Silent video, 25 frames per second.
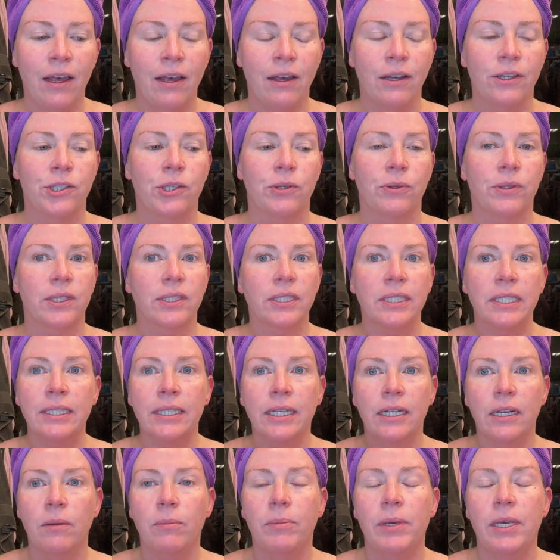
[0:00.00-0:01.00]
So this is
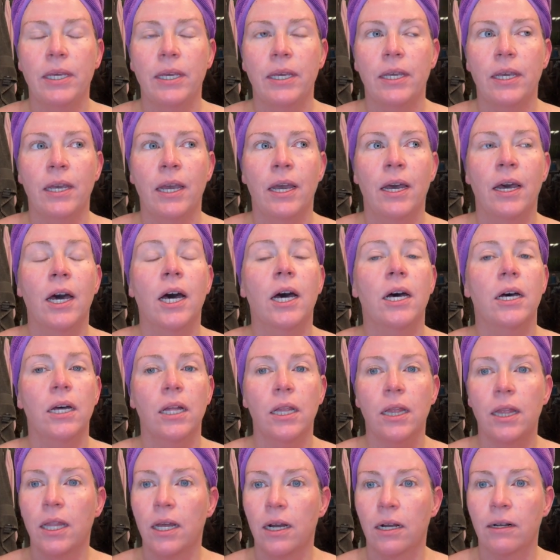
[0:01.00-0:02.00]
going to be a
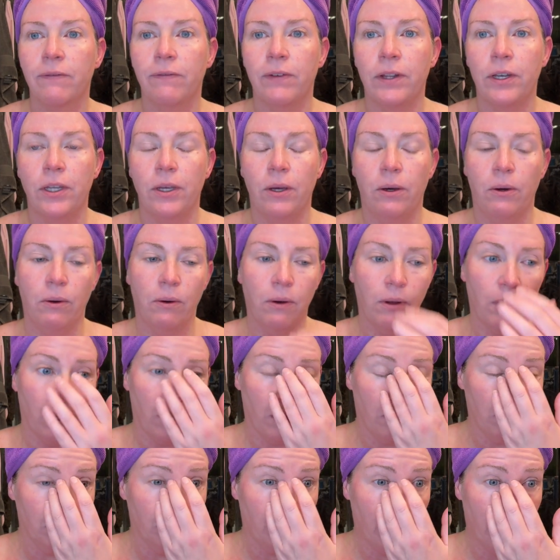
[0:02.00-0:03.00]
long video
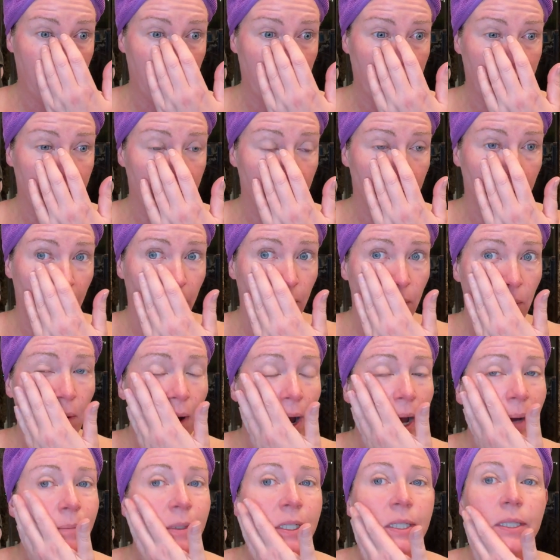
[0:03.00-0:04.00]
already, so
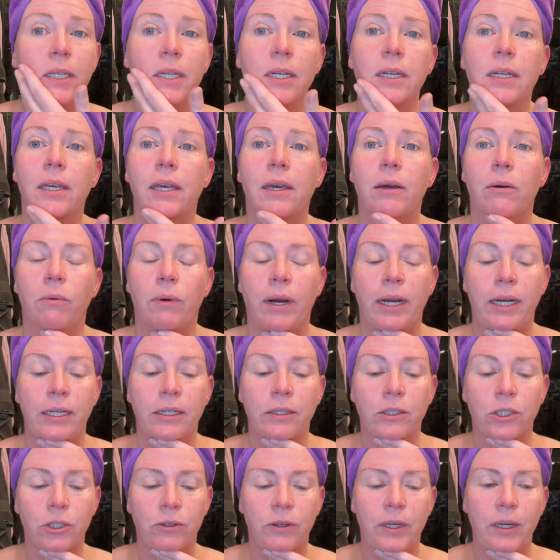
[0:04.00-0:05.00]
I'm just going to get right
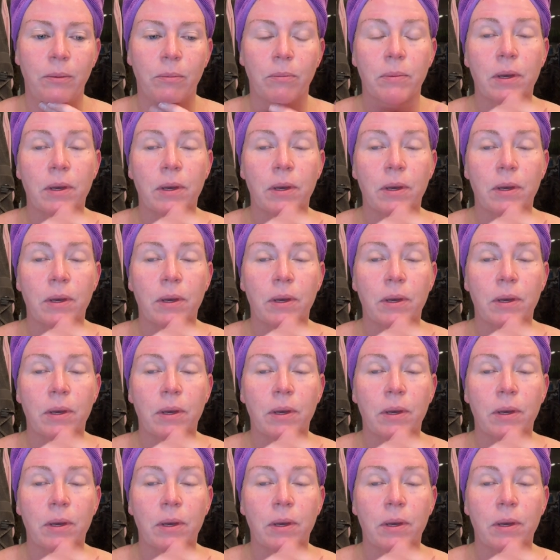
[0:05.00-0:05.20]
into it.